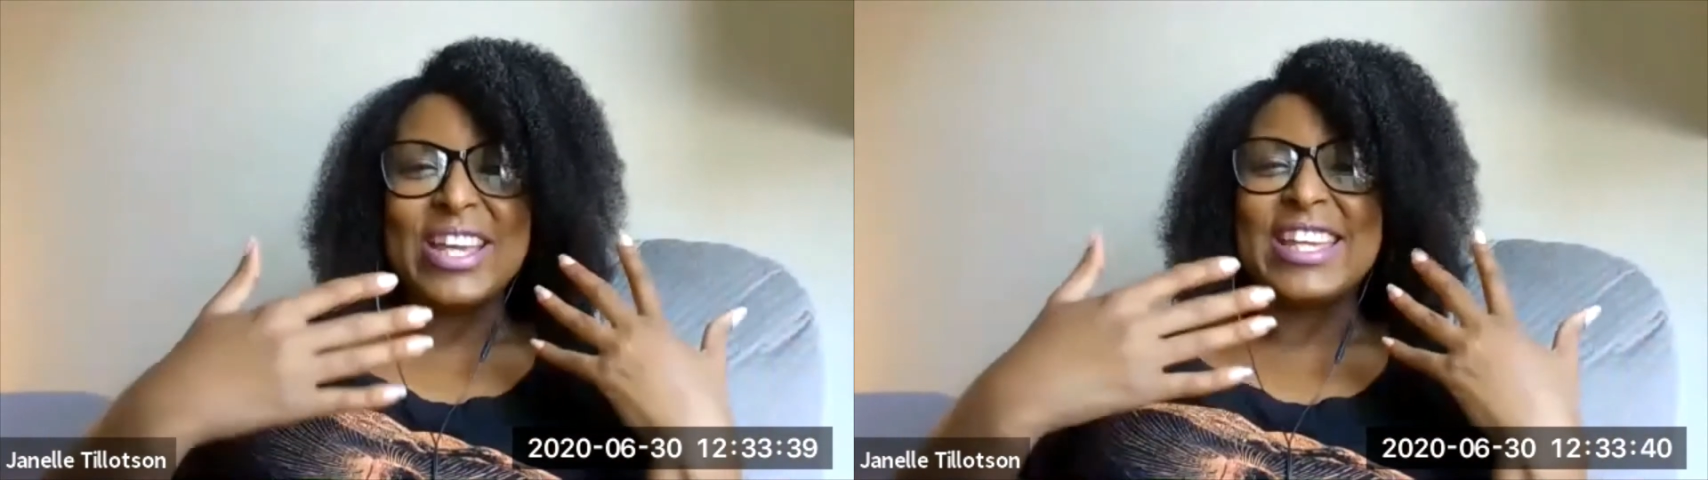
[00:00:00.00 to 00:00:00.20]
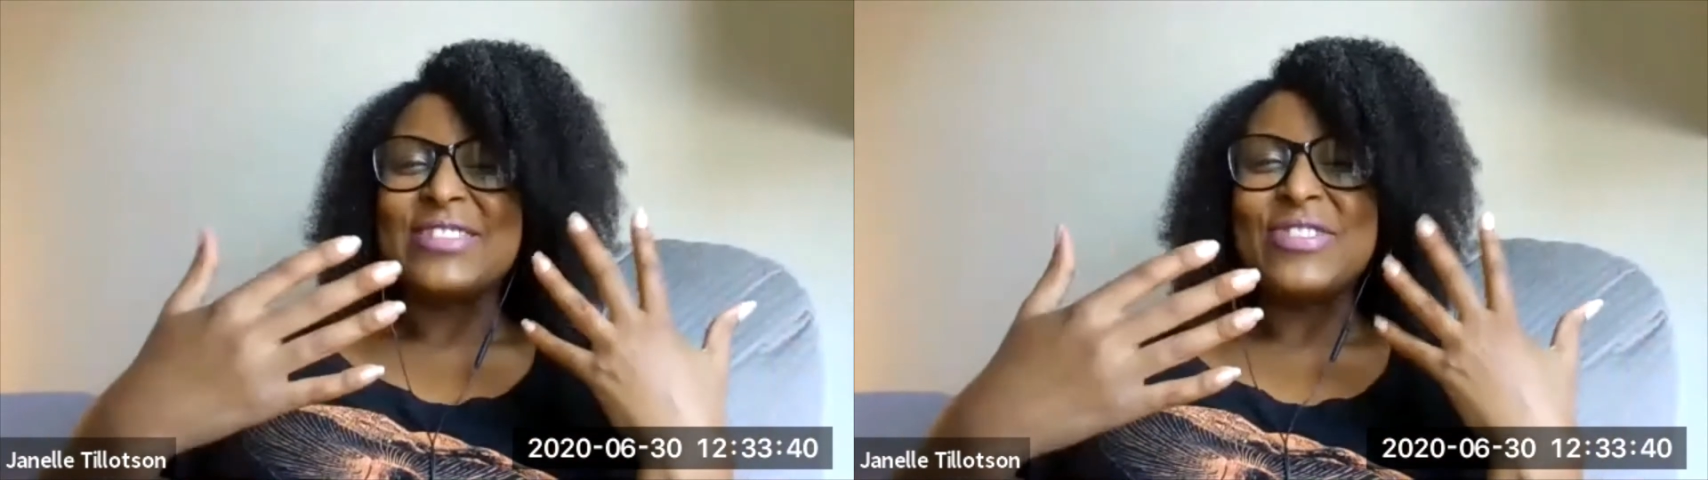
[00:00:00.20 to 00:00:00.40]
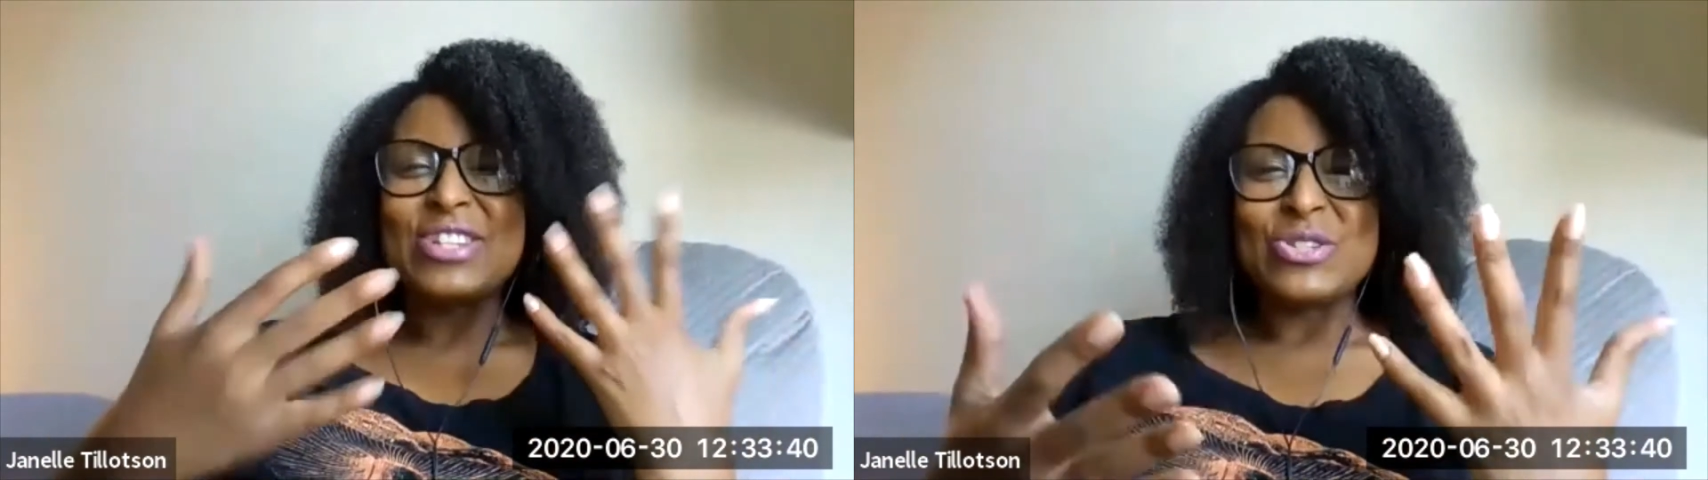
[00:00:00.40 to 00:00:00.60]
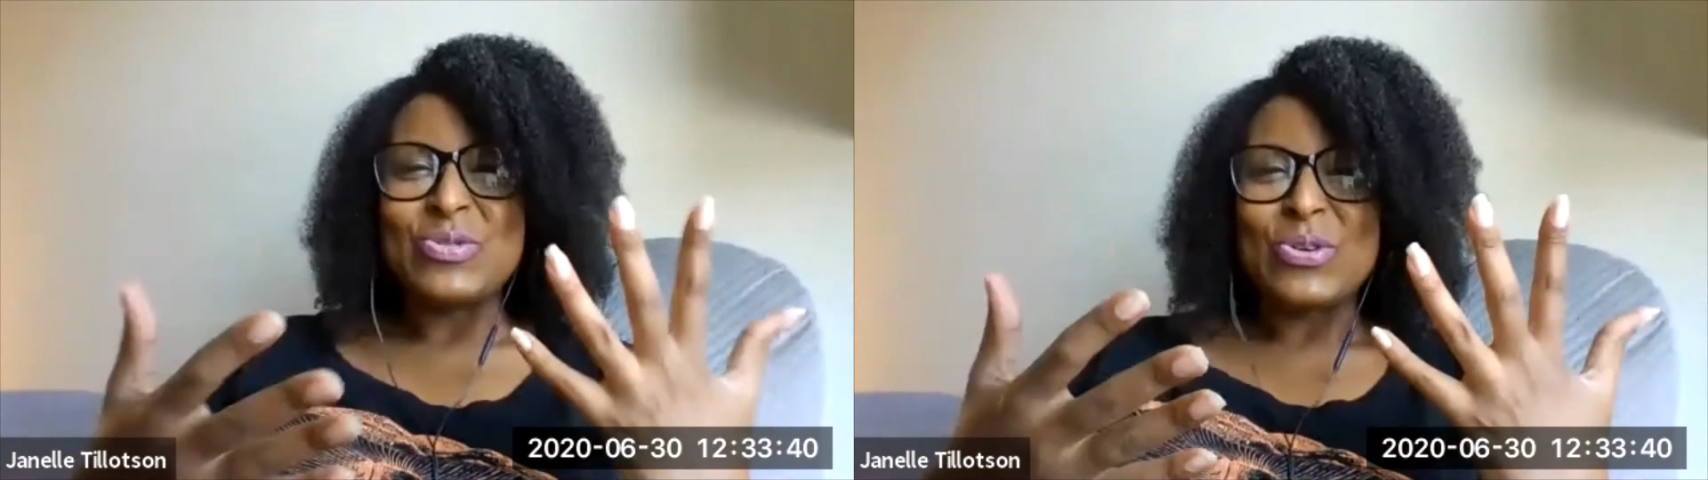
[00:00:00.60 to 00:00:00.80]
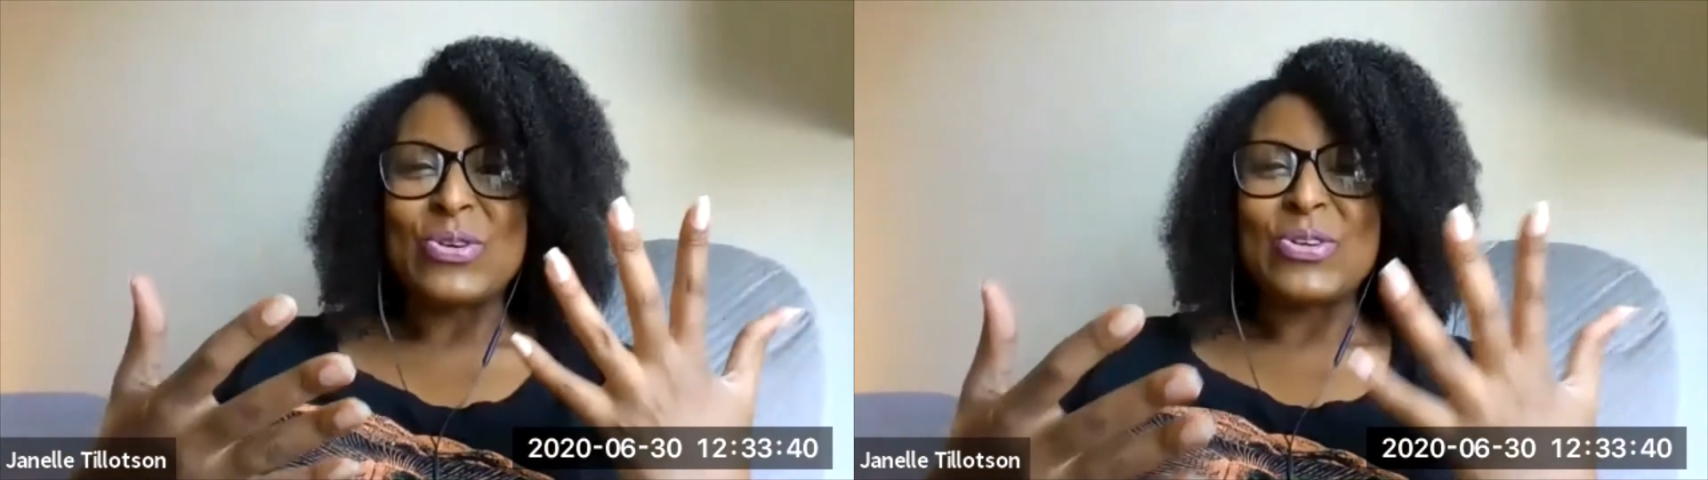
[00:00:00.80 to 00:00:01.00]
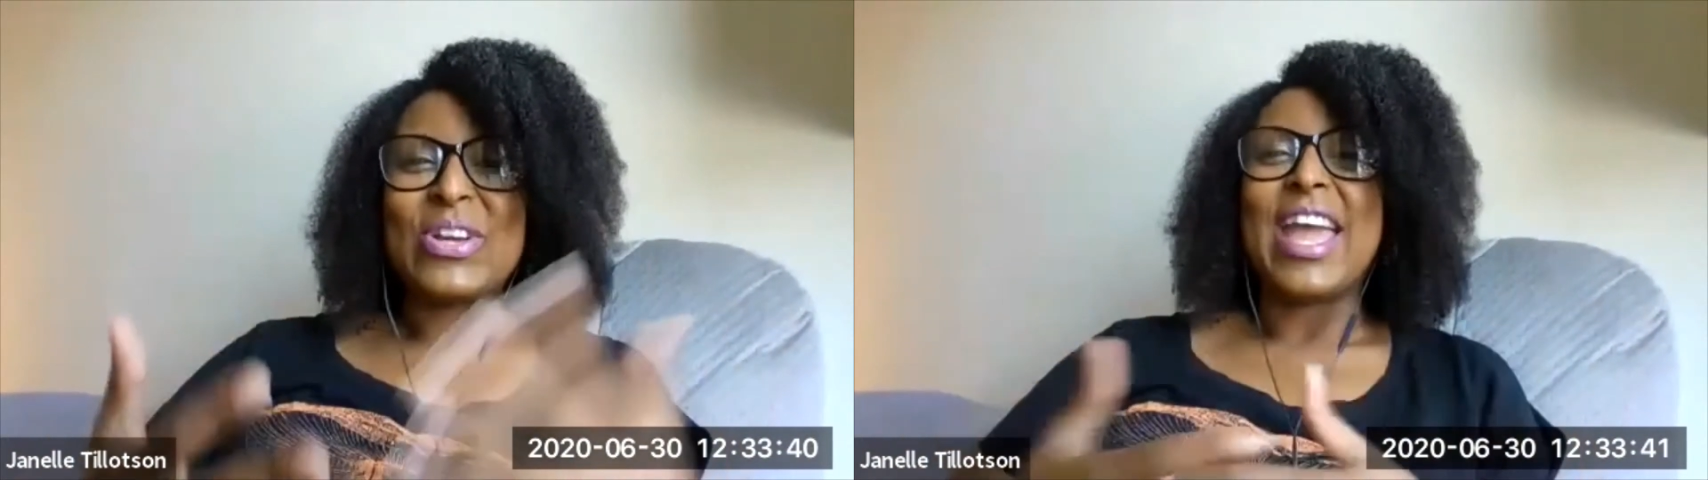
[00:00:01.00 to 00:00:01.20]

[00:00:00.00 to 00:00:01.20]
individual,